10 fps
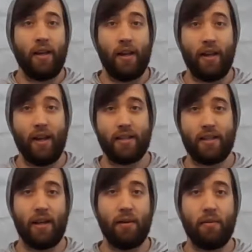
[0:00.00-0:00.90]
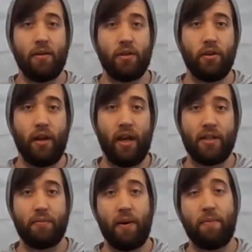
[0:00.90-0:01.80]
Hey guys, today I'm going to show you how to
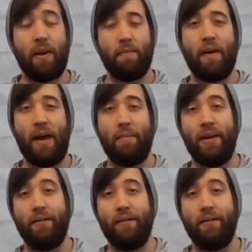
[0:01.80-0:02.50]
spray paint Batman.